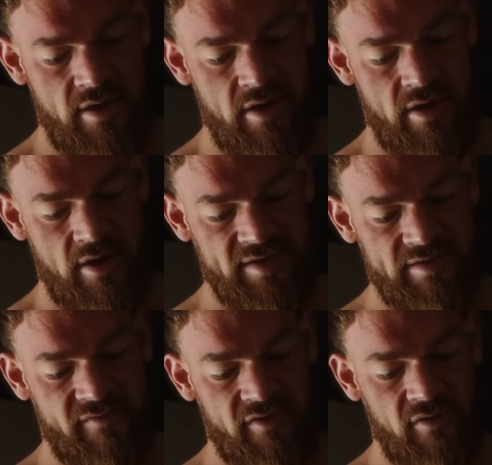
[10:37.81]
I
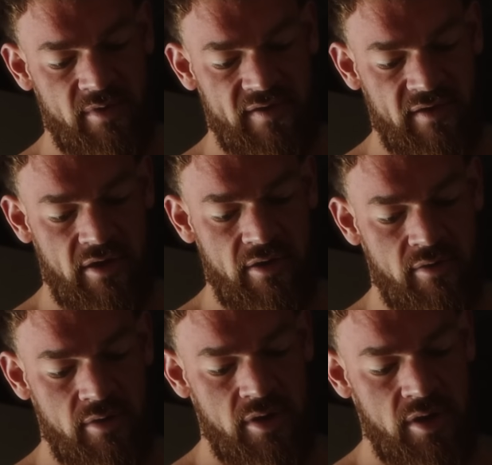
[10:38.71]
still have a long way to go,
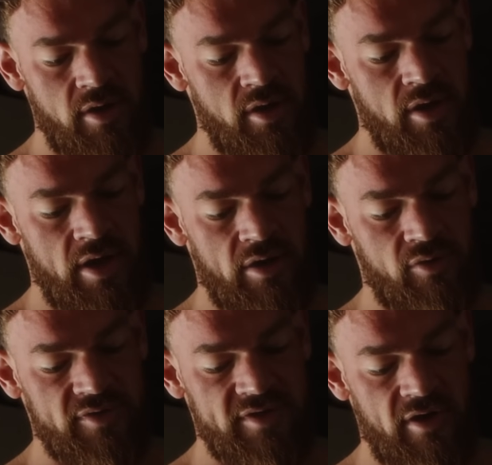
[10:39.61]
and
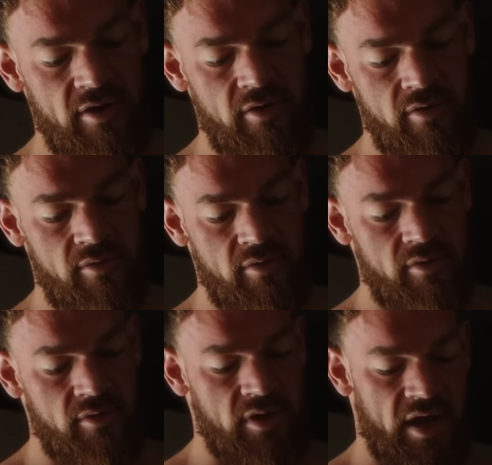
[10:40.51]
also
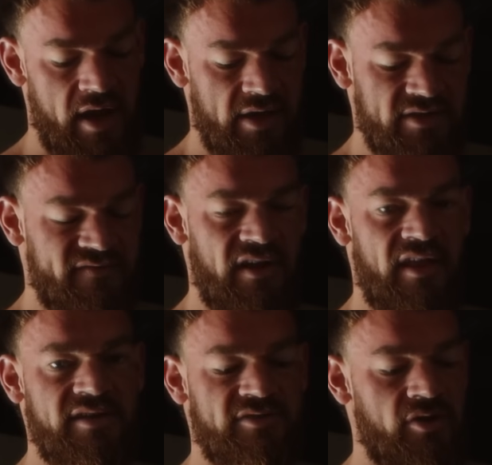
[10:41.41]
like I just feel
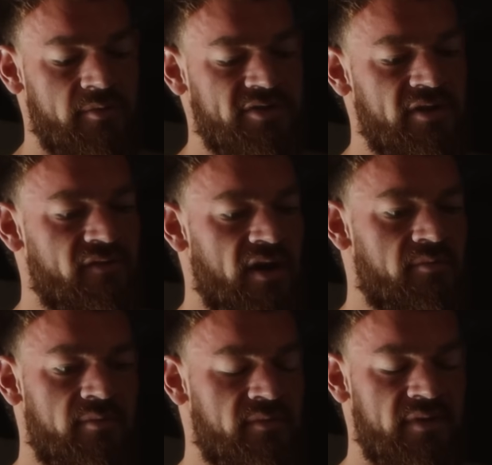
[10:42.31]
like these drops should have
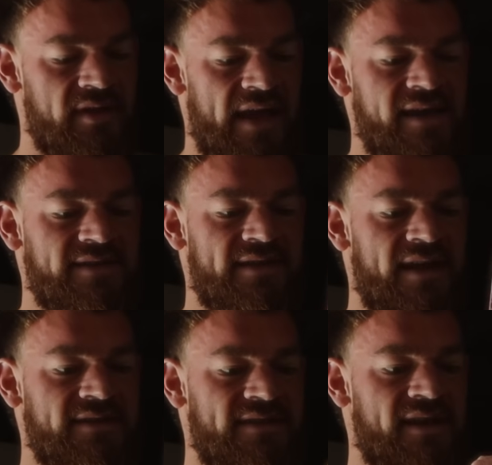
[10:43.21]
come days and
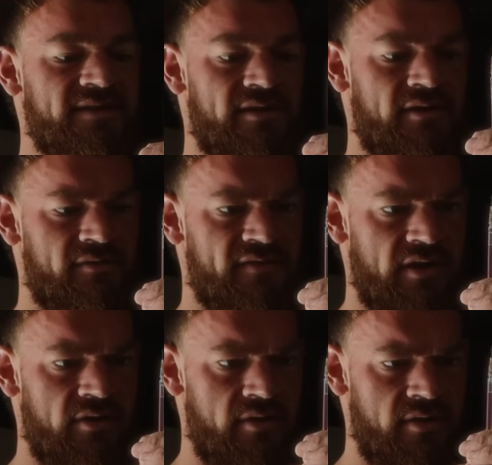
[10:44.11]
days and days ago. So